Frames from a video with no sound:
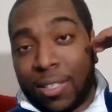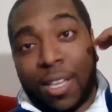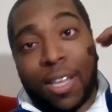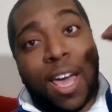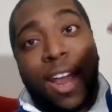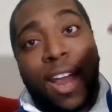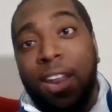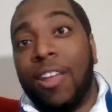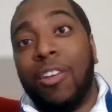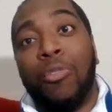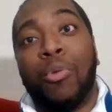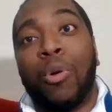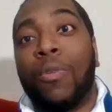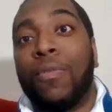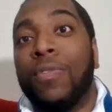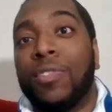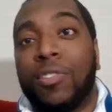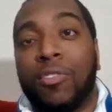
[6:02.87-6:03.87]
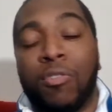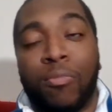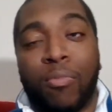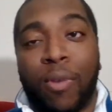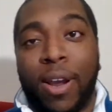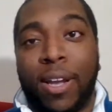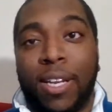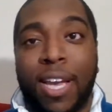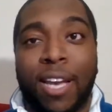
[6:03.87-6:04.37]
a lot of endorphins in your
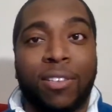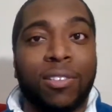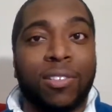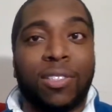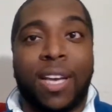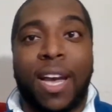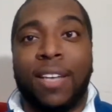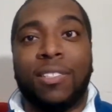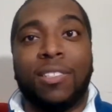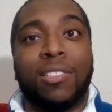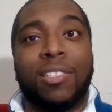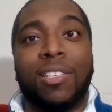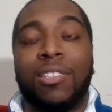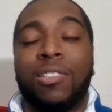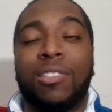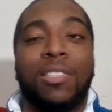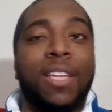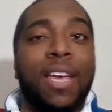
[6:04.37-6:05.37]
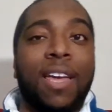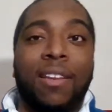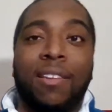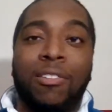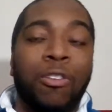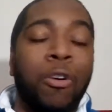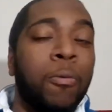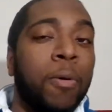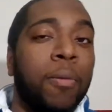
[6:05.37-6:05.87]
brain. Exercises gets that
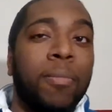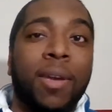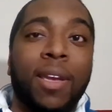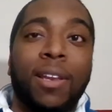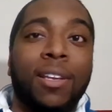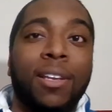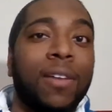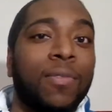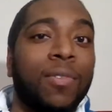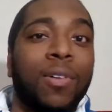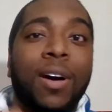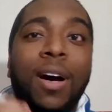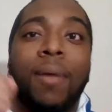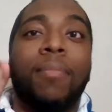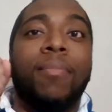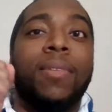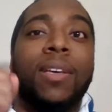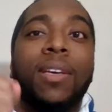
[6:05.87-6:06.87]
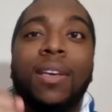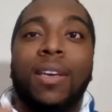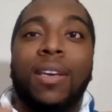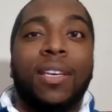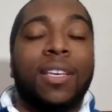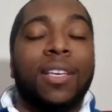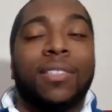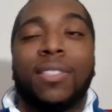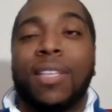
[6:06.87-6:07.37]
dopamine level up.
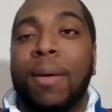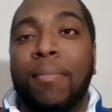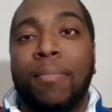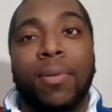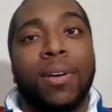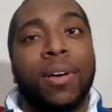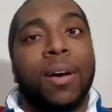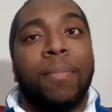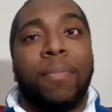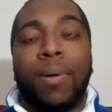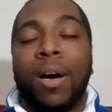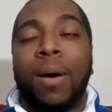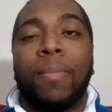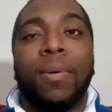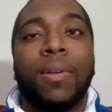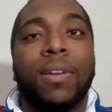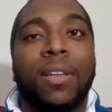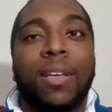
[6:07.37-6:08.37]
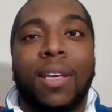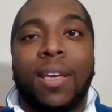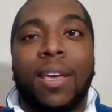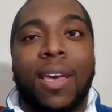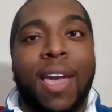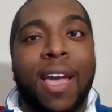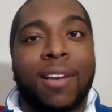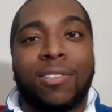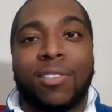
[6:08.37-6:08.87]
It gets that blood pumping.
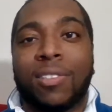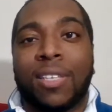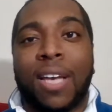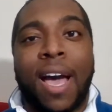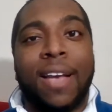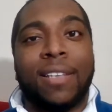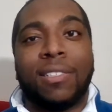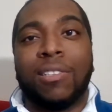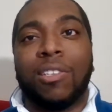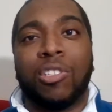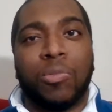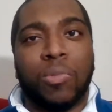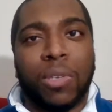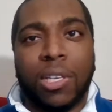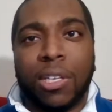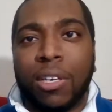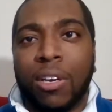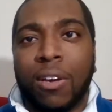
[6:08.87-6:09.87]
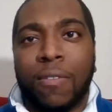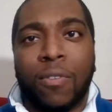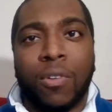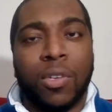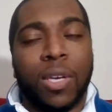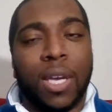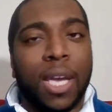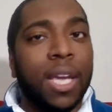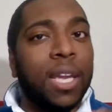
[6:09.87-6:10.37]
Exercising is really good for
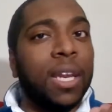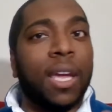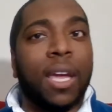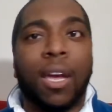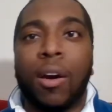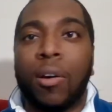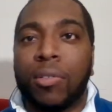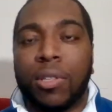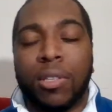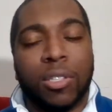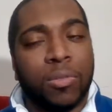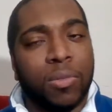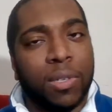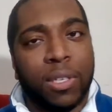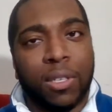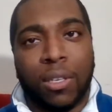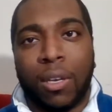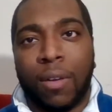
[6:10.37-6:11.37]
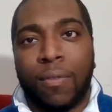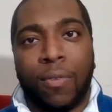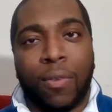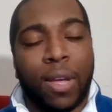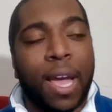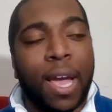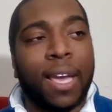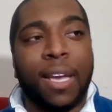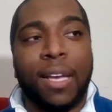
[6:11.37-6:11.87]
you. Eating healthy is really good for
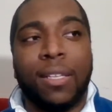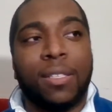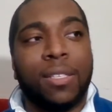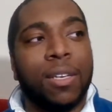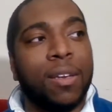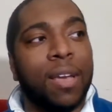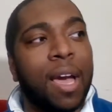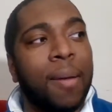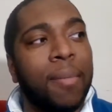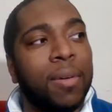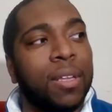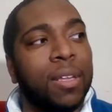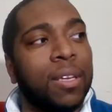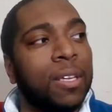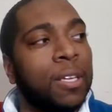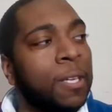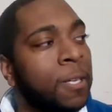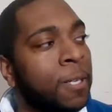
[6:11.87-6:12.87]
you. I can't tell you how many